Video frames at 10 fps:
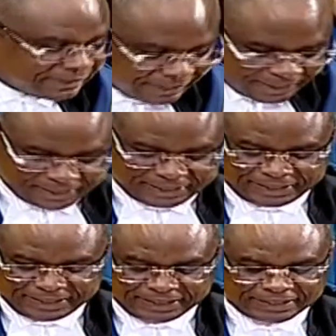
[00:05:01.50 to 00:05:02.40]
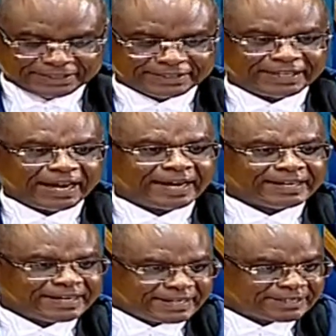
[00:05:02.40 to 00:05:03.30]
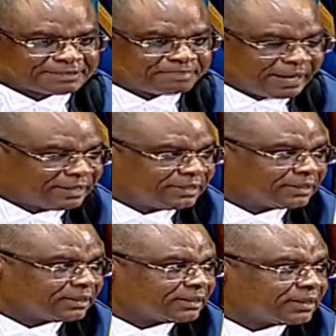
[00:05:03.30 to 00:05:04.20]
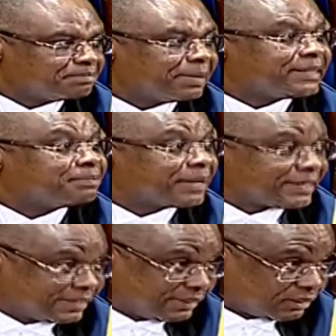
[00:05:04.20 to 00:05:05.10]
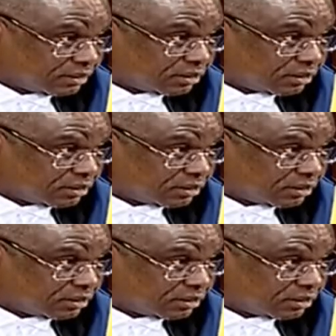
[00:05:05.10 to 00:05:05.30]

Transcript: here, it is the address made by the President.